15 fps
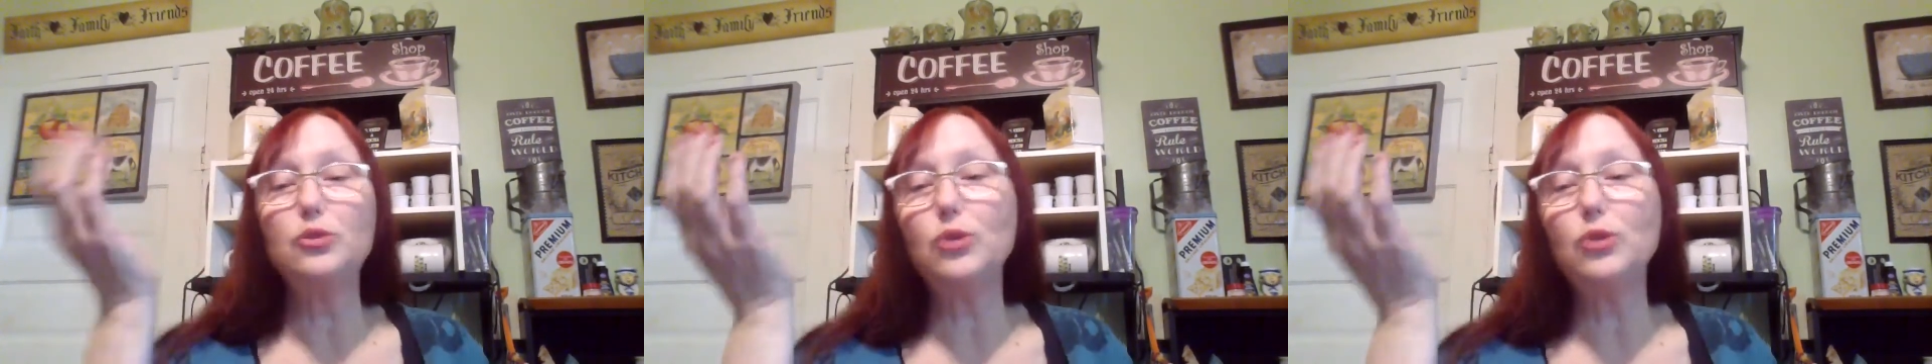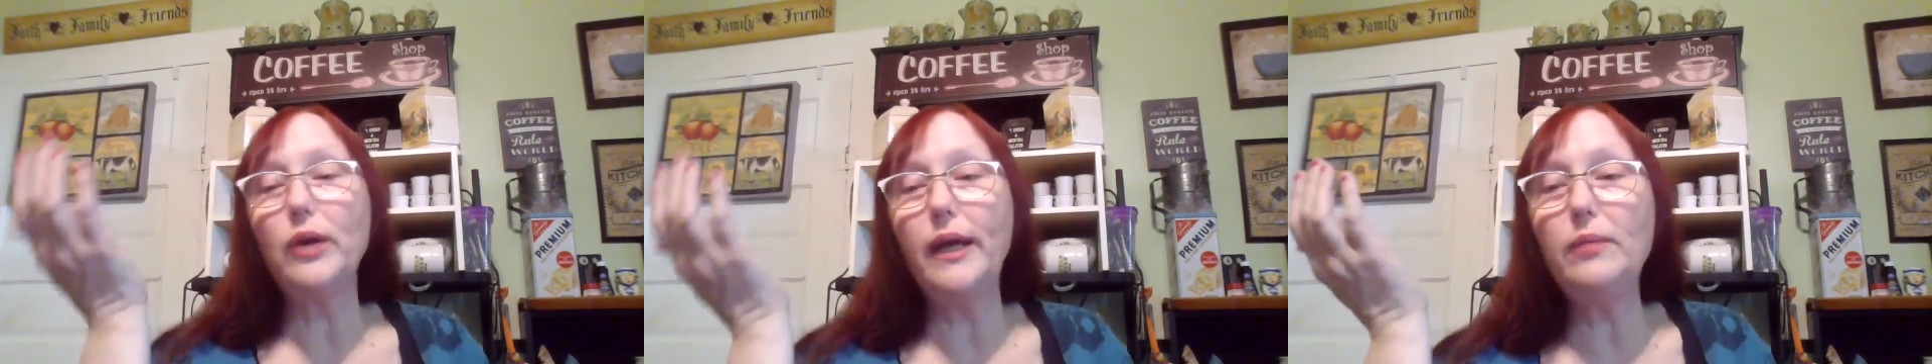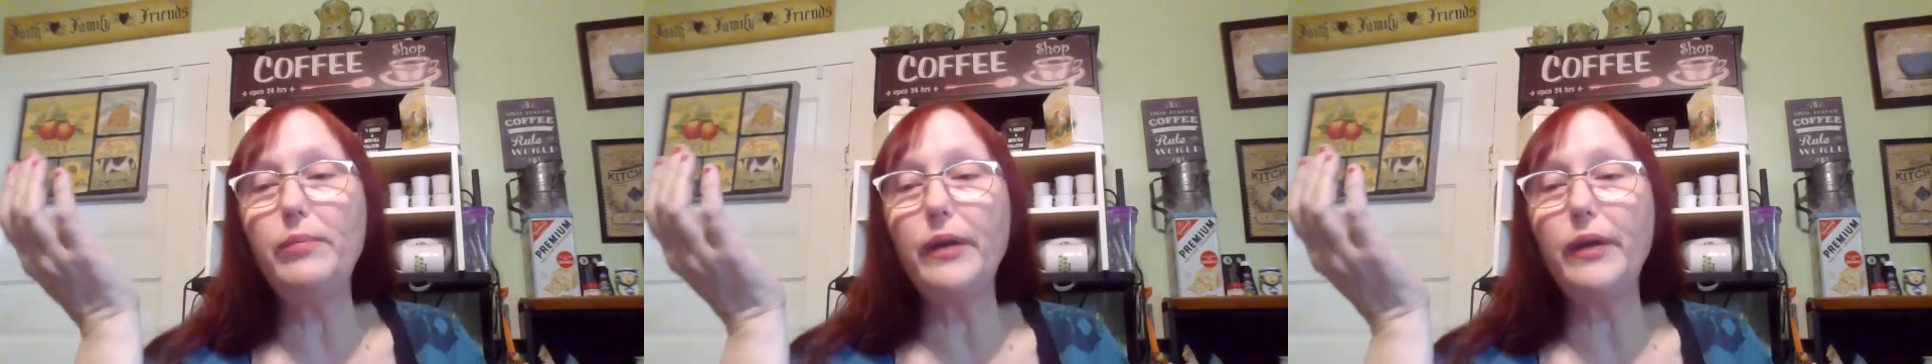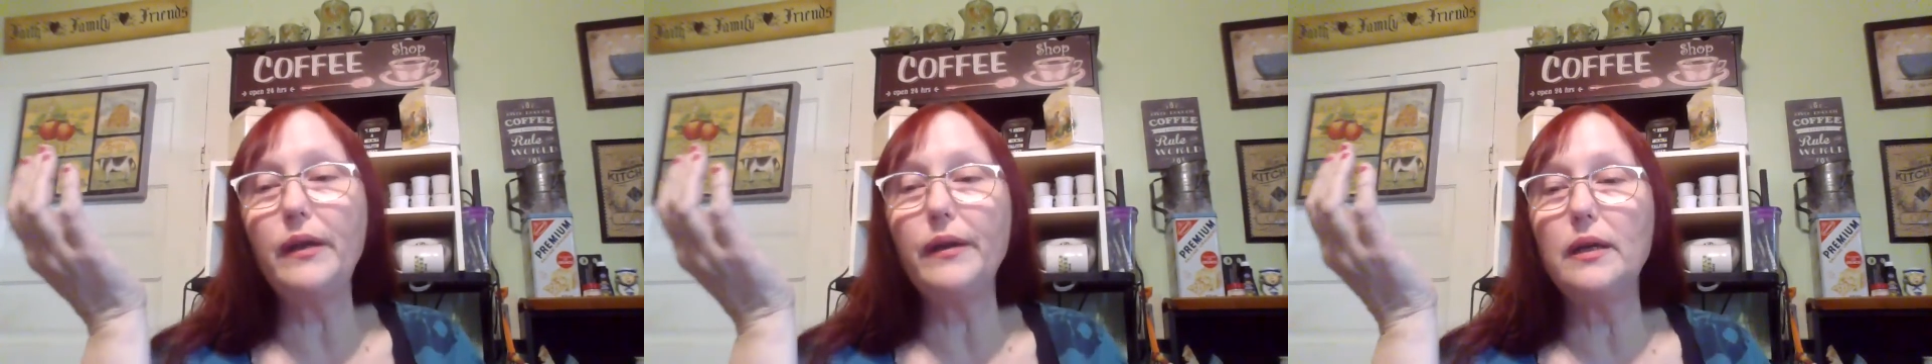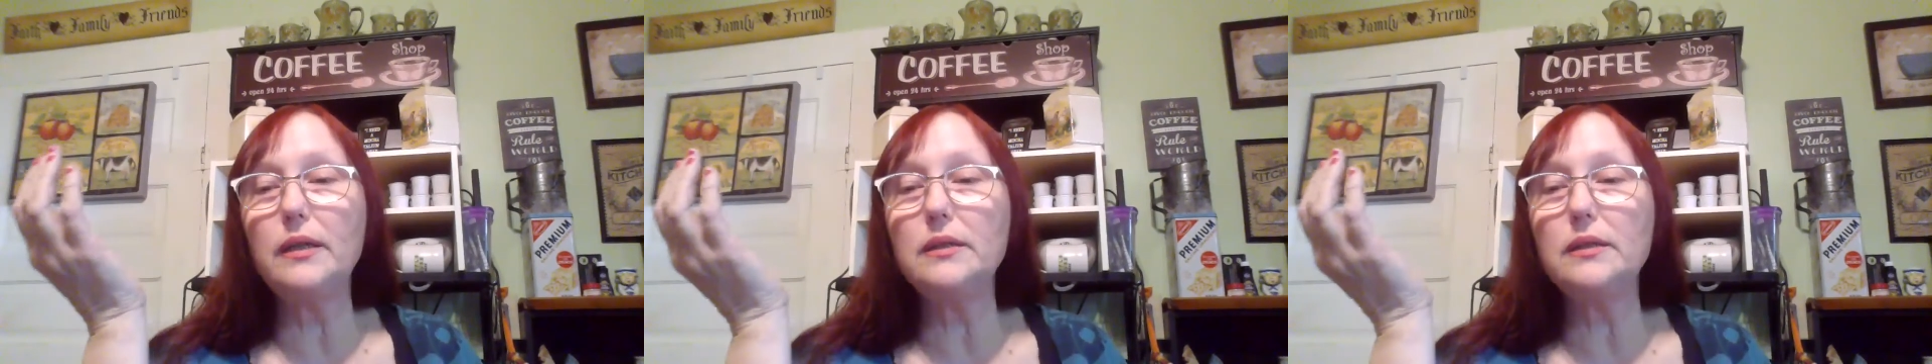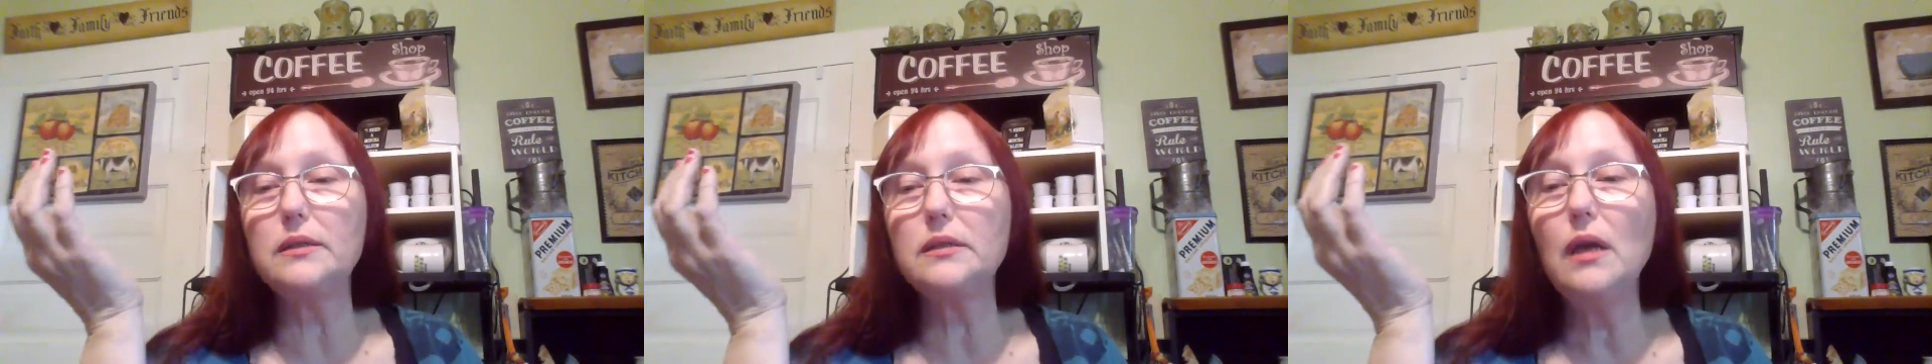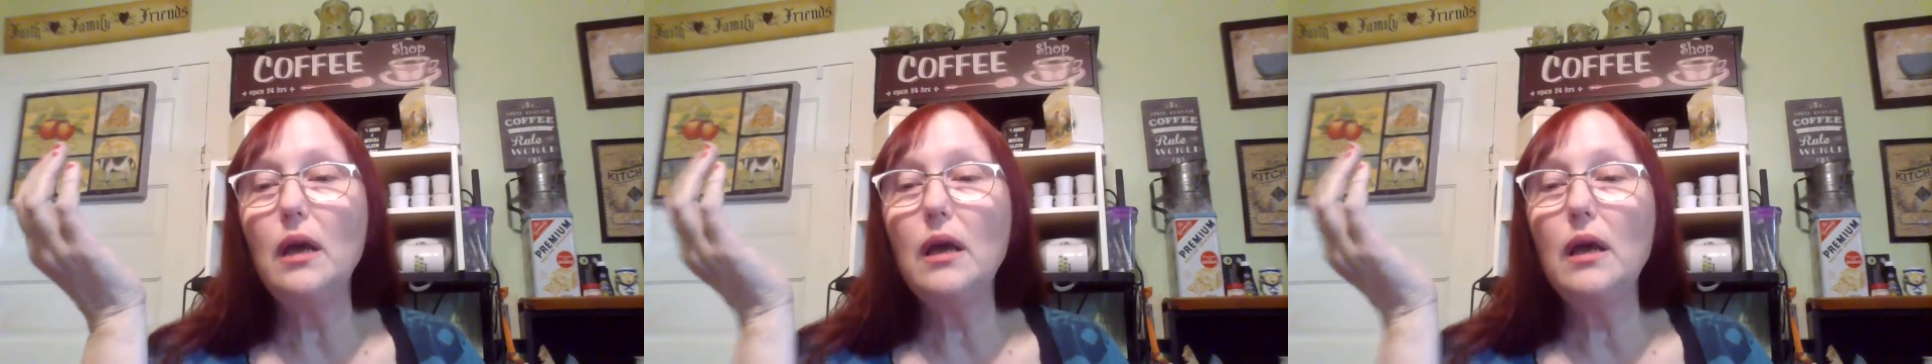dread because